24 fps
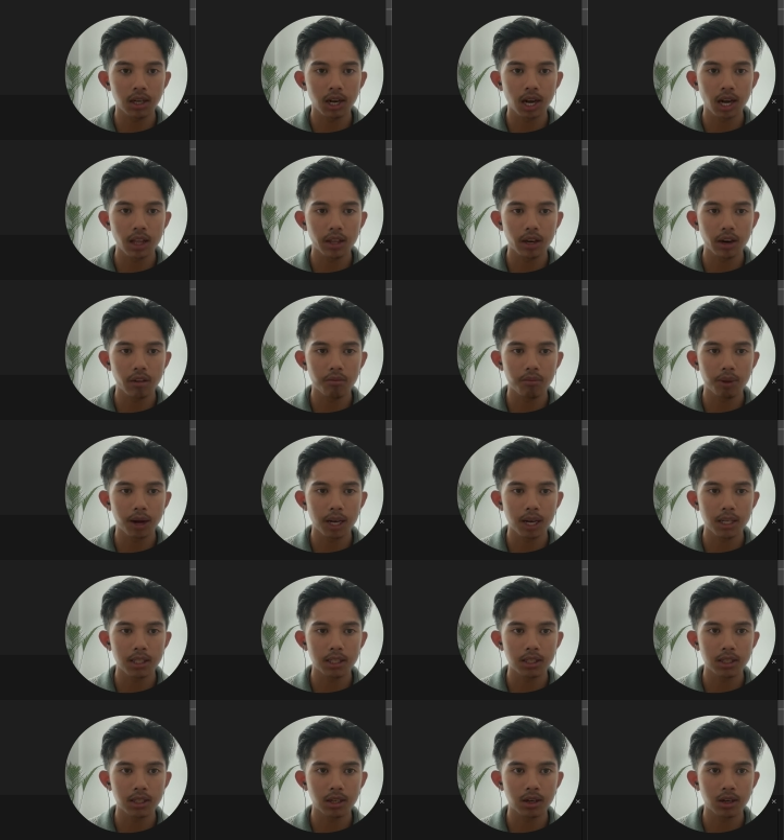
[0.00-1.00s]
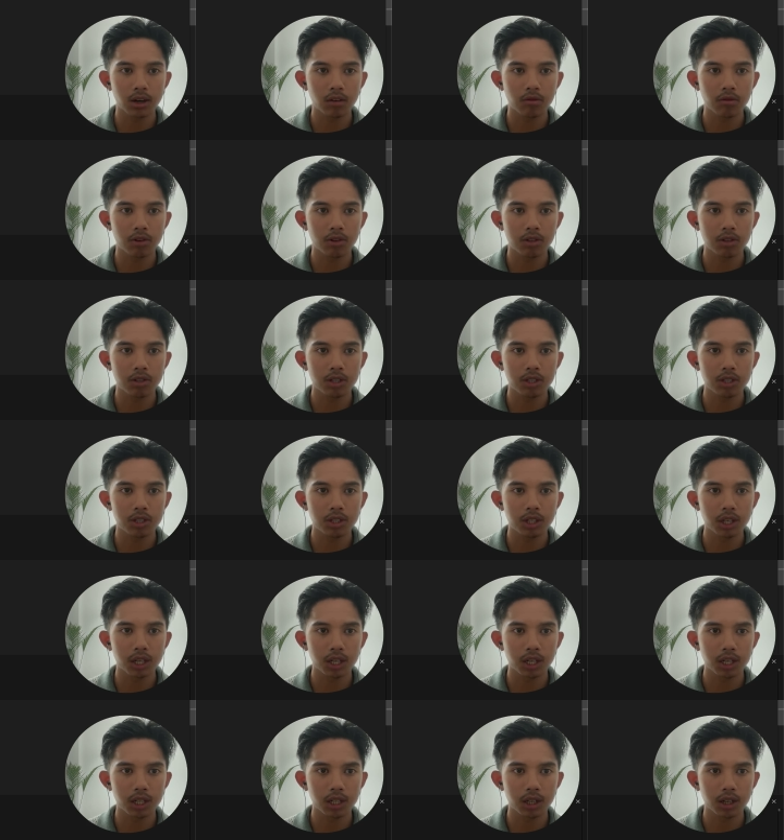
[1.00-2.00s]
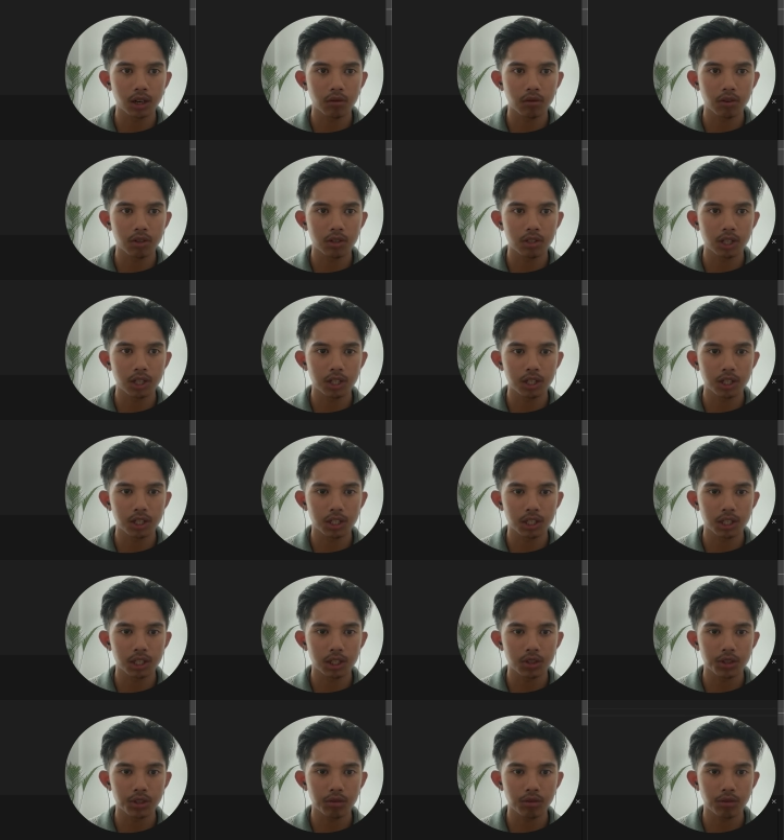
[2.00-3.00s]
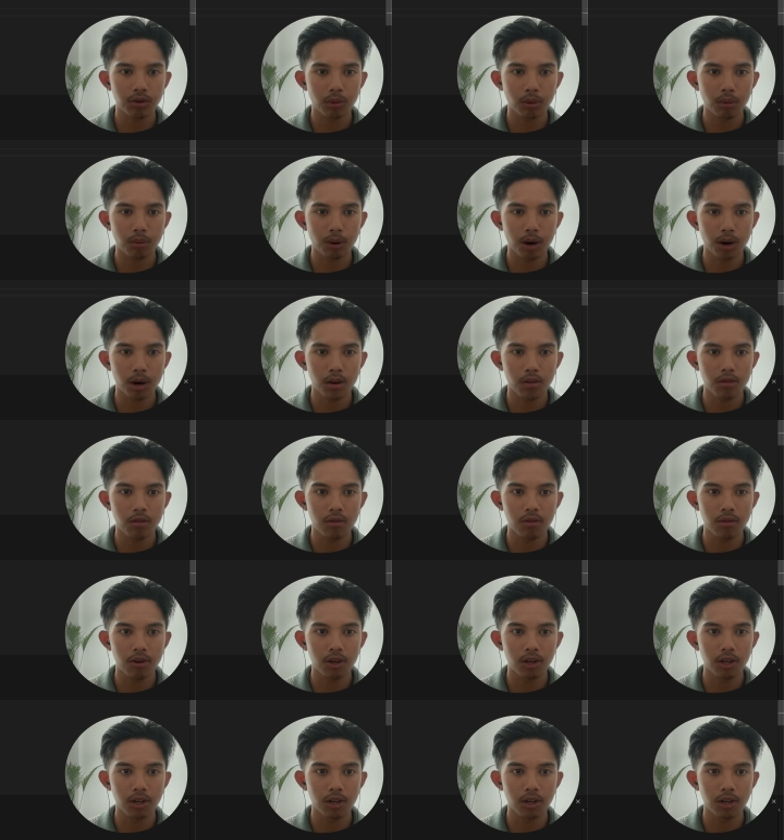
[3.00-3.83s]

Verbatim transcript: and then I've passed in the conversation conversation history from above.